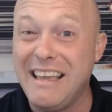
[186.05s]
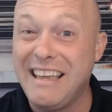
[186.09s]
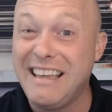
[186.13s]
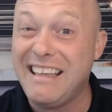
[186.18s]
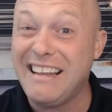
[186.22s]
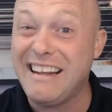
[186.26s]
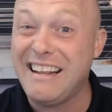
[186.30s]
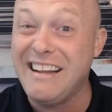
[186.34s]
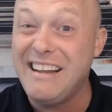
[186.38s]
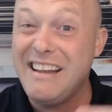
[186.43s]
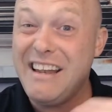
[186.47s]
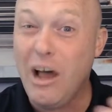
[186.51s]
and
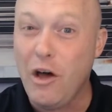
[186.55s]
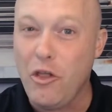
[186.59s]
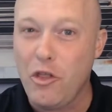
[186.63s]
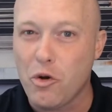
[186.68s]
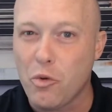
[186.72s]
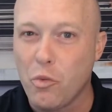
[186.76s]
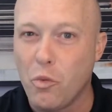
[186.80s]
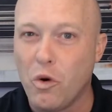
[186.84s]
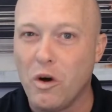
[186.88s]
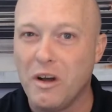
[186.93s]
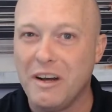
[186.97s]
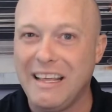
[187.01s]
get another
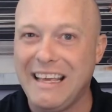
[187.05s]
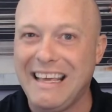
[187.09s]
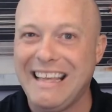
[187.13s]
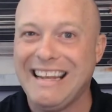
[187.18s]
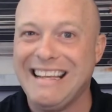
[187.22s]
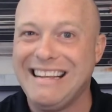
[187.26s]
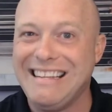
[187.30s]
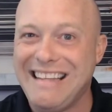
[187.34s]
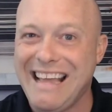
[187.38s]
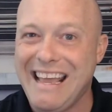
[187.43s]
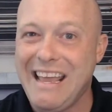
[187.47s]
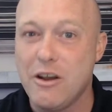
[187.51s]
one in
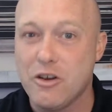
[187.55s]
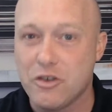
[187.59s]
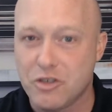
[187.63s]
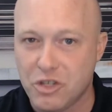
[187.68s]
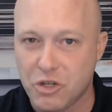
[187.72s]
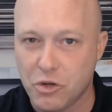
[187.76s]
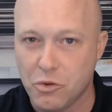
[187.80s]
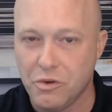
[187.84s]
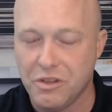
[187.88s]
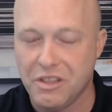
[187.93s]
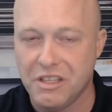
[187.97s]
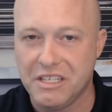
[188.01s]
a day or
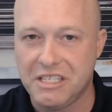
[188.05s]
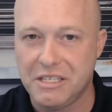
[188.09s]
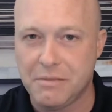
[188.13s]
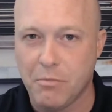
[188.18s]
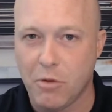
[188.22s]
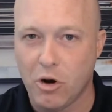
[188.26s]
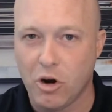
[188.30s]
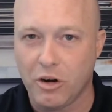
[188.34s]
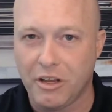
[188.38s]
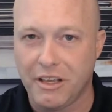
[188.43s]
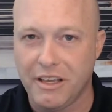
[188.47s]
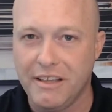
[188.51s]
two in this
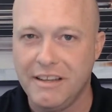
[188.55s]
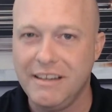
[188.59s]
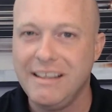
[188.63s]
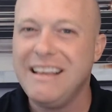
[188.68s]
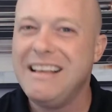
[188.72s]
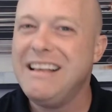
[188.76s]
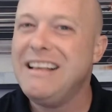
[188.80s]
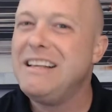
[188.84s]
market,